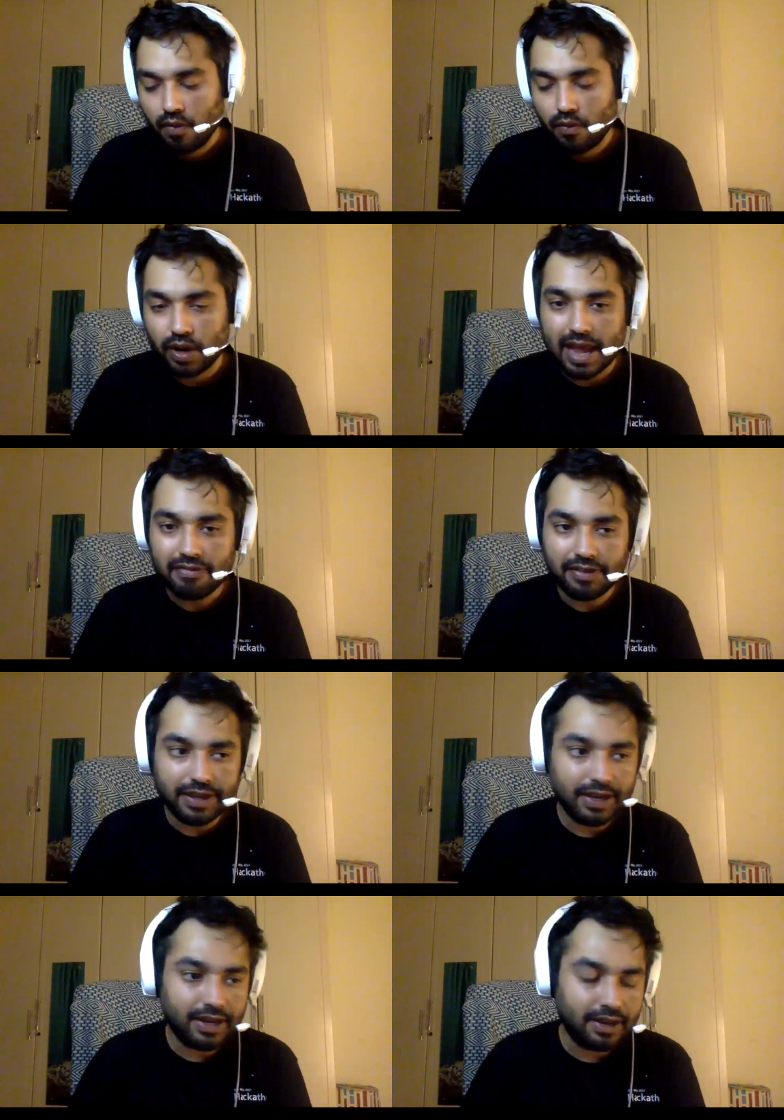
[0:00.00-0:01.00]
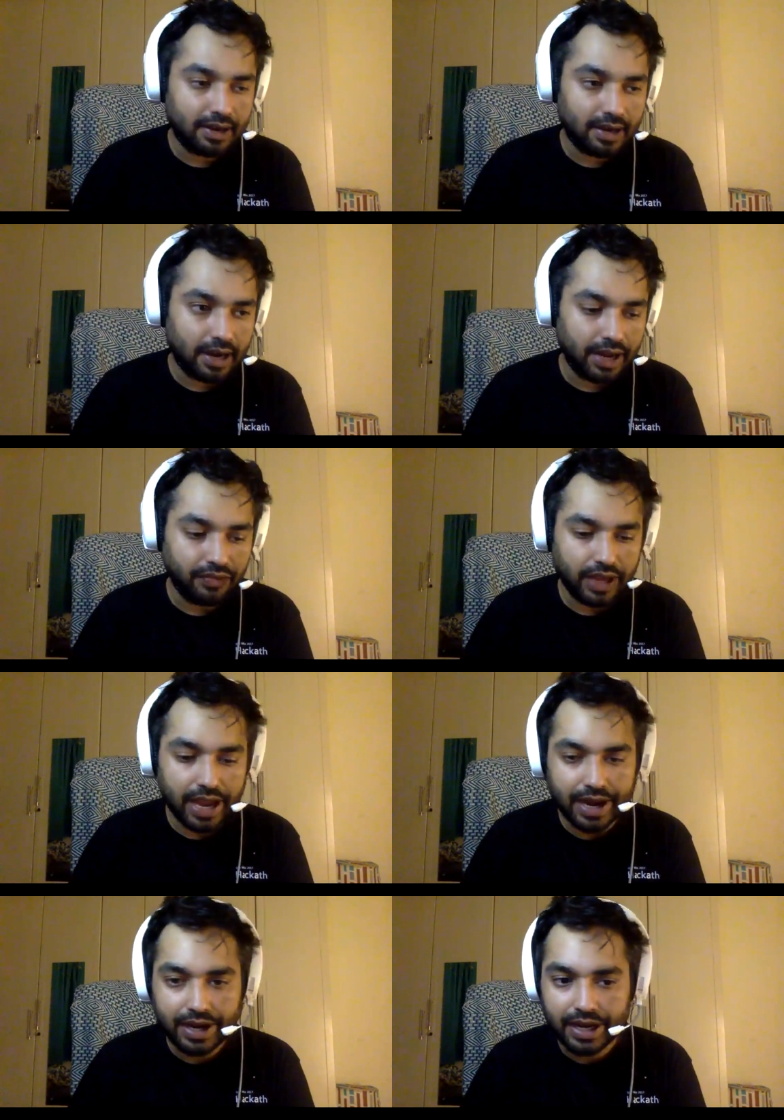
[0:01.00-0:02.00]
What I feel in
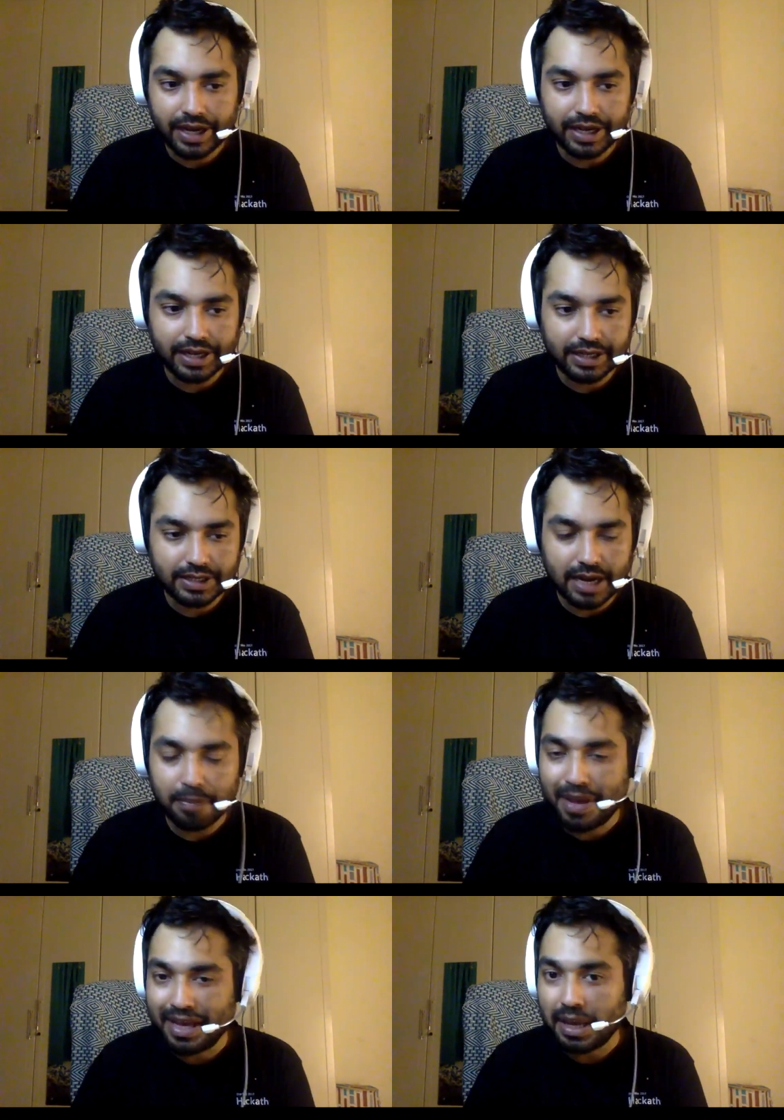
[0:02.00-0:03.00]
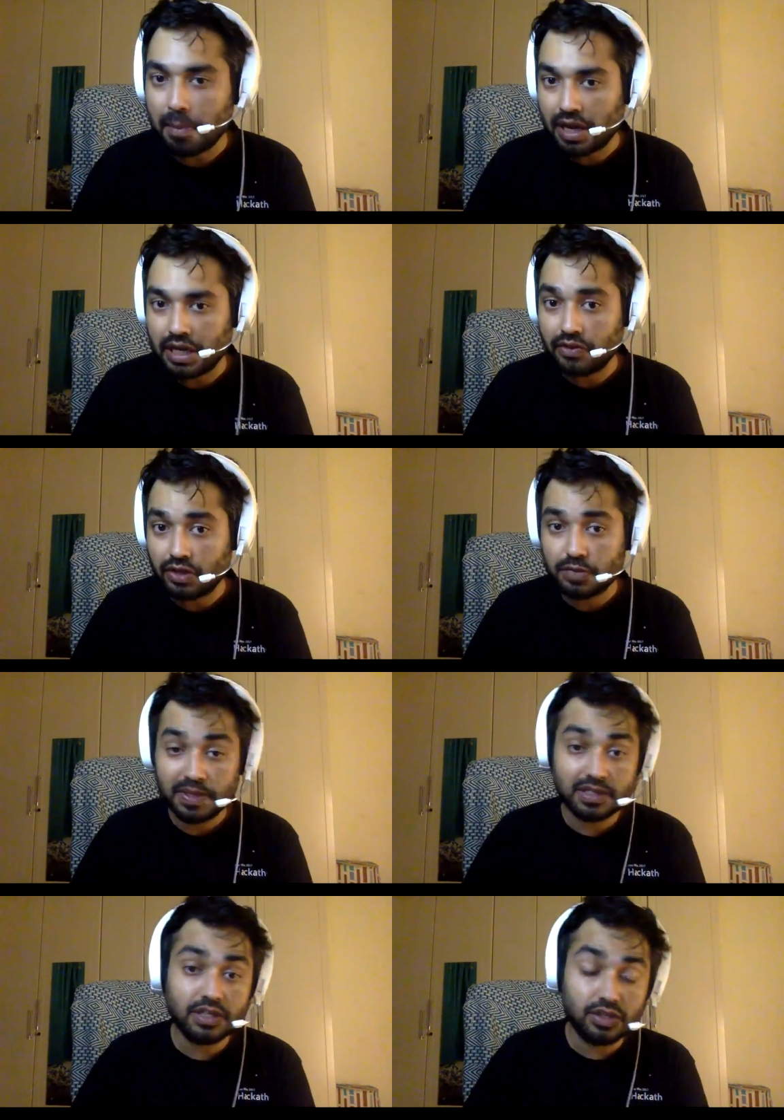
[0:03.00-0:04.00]
the end is that making money in this
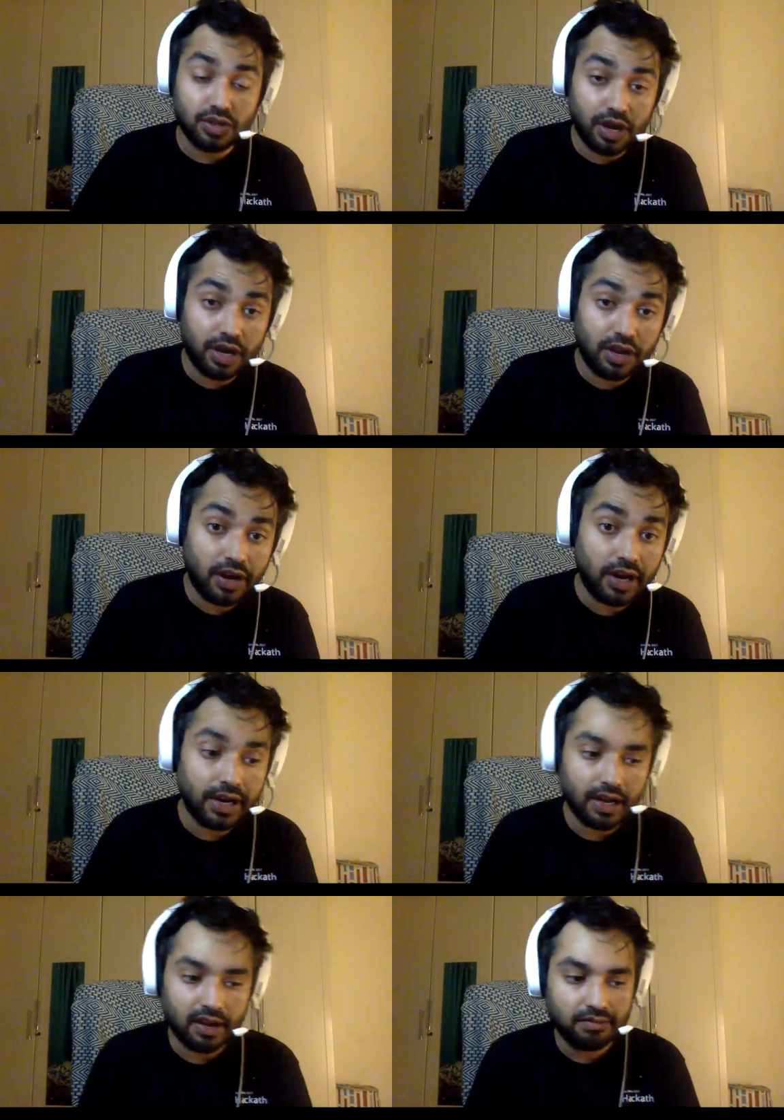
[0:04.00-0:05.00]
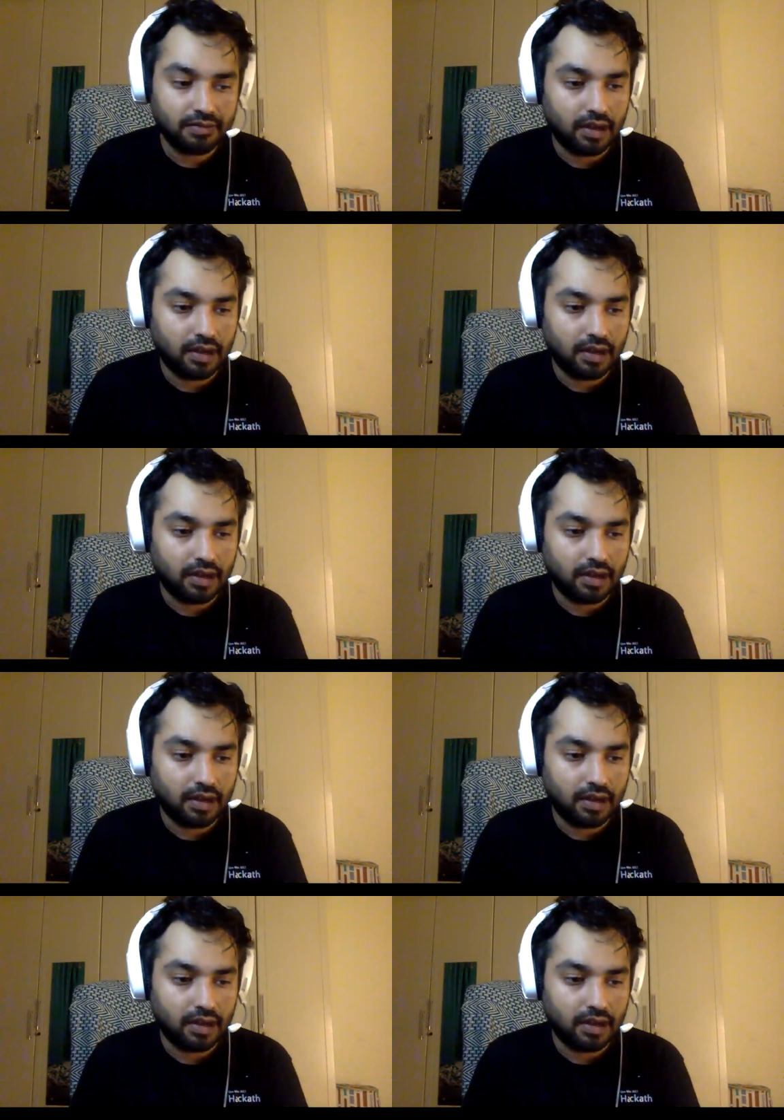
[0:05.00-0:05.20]
business is really, really tough,